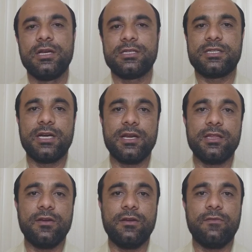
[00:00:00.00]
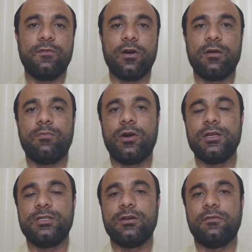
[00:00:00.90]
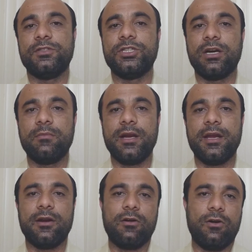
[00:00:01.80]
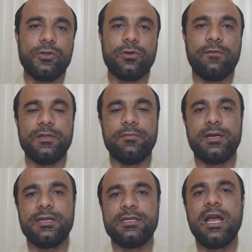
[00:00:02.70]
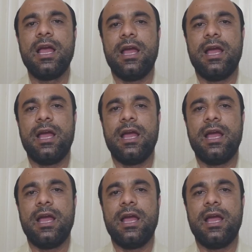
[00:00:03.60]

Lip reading: study the foreign policy of Germany and also of the British.